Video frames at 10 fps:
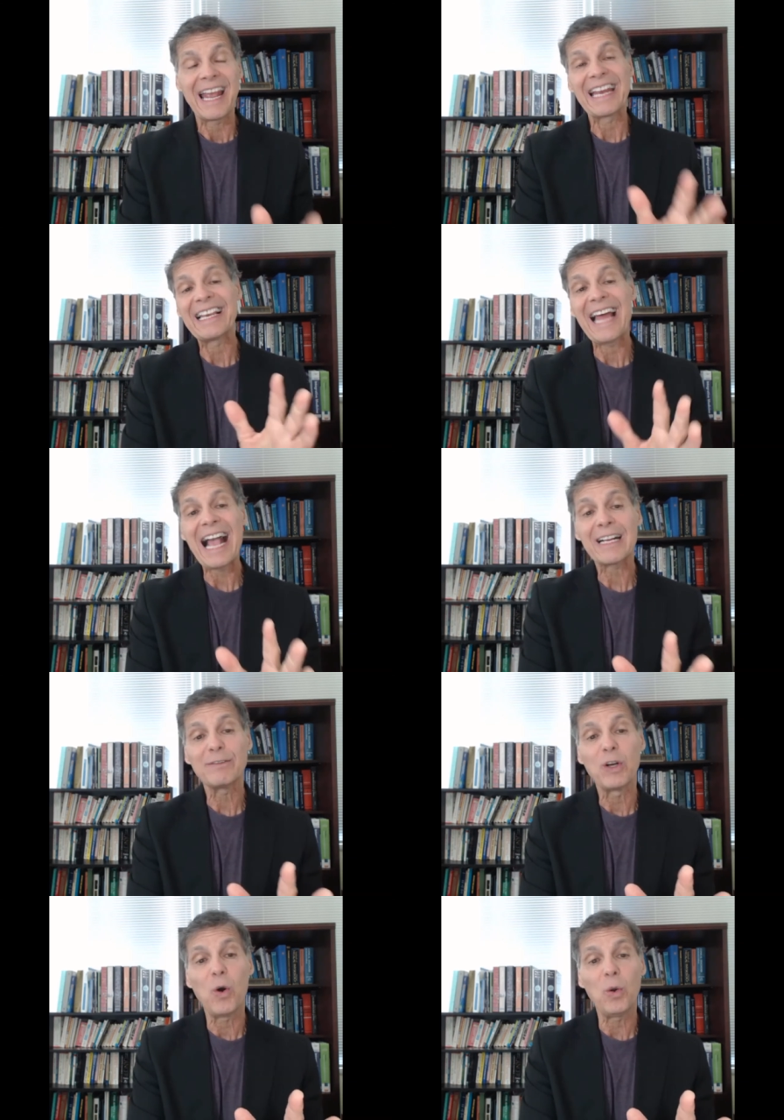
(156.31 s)
and lack
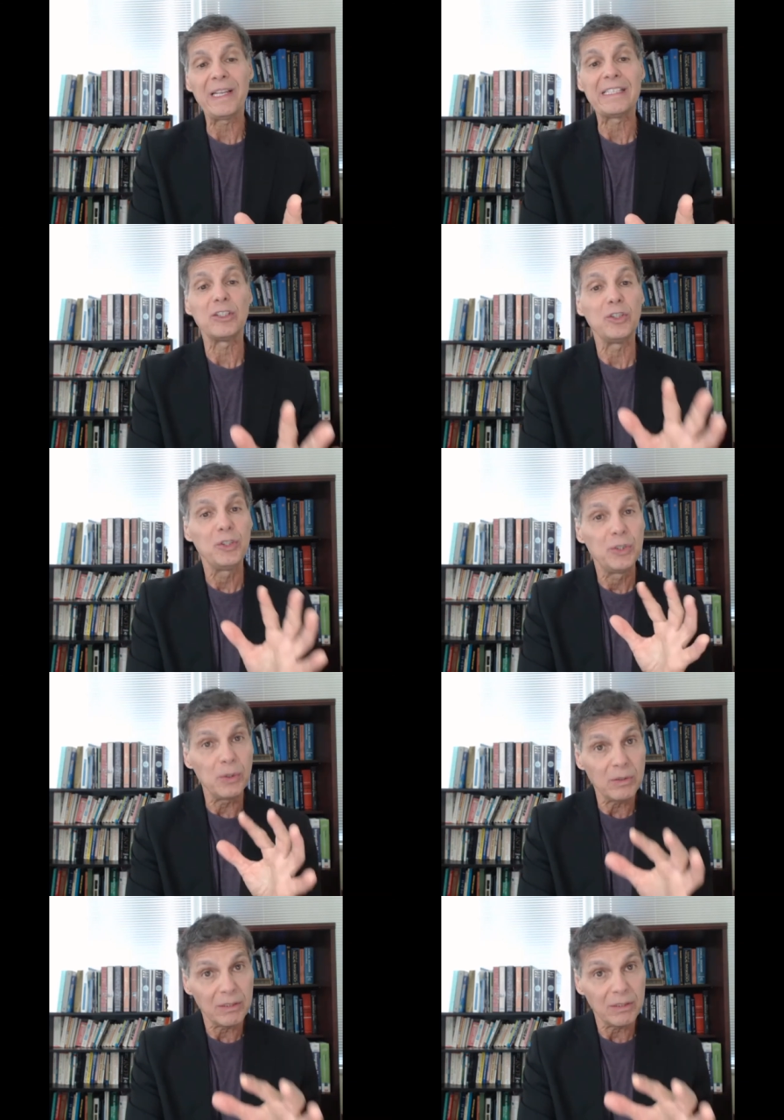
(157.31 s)
of choline due